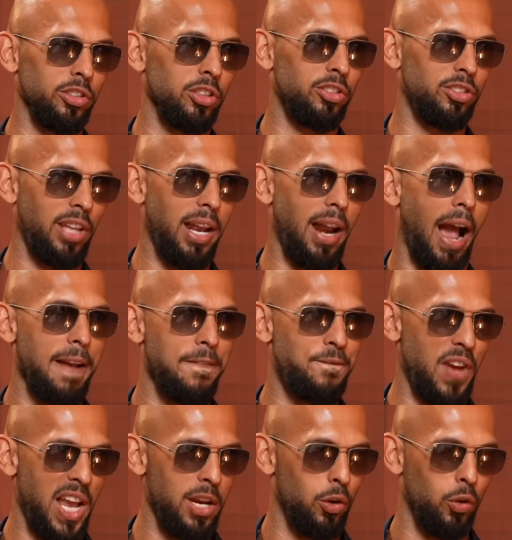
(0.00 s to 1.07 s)
Instead, I
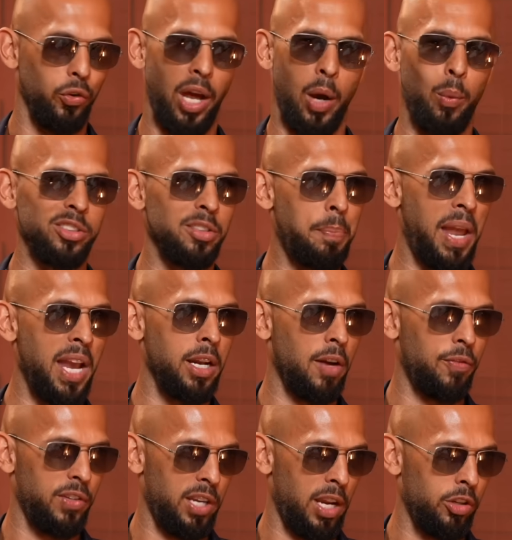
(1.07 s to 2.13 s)
failed. I wasn't paying
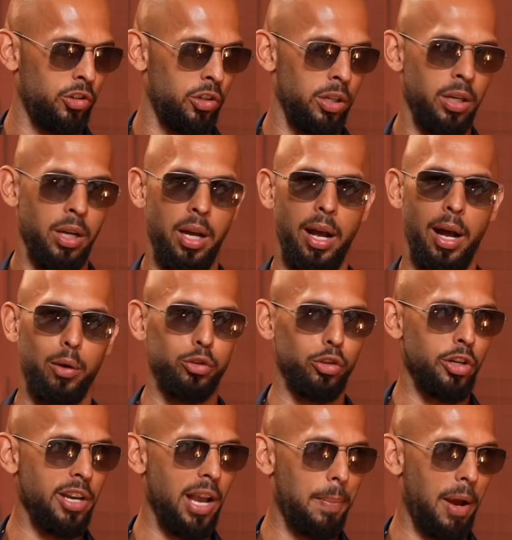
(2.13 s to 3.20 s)
enough attention. I was
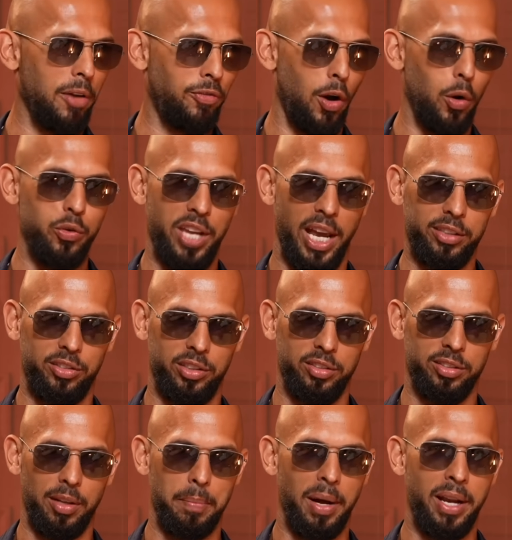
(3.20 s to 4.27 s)
looking at my phone, texting
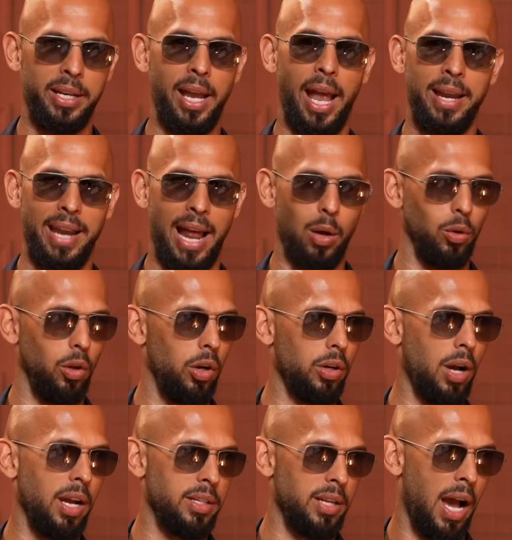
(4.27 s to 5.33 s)
somebody, and now look,
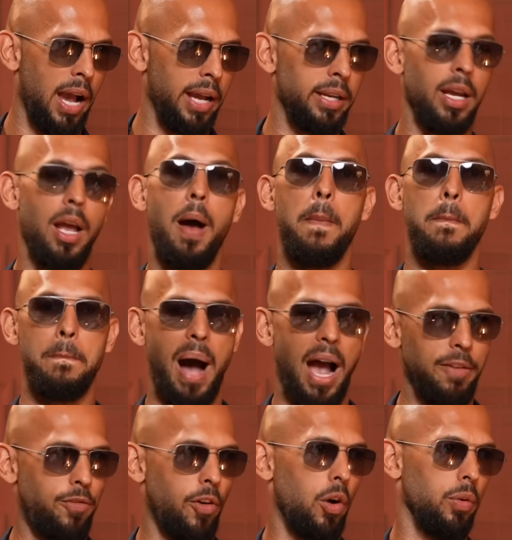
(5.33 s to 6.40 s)
I died. My
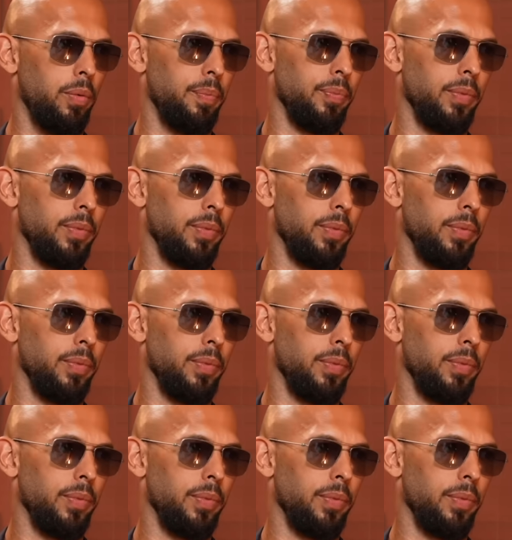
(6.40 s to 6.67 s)
fault.